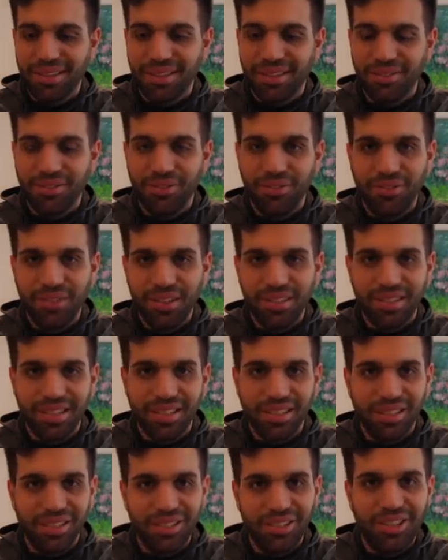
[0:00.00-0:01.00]
the
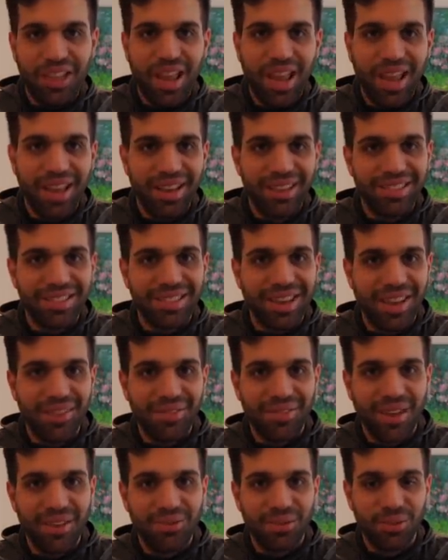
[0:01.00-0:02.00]
physical change
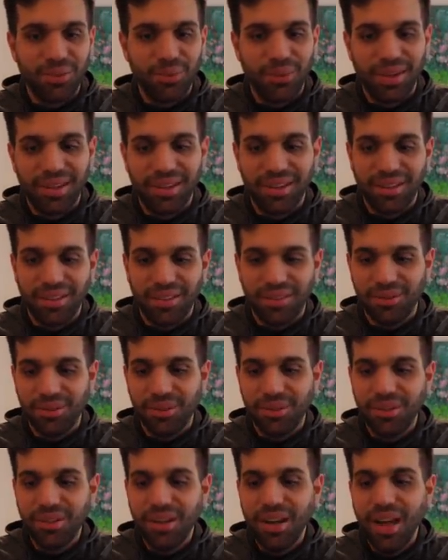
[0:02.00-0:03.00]
I've ever went
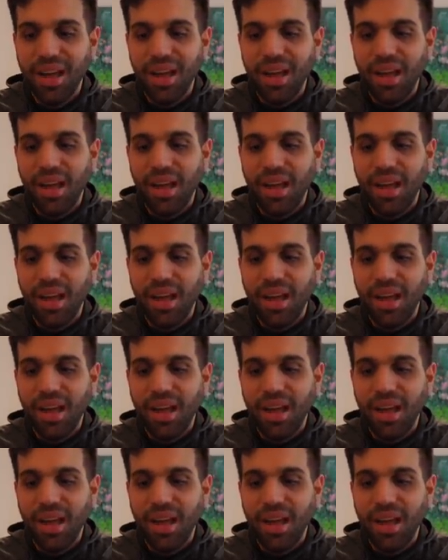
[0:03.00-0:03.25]
through.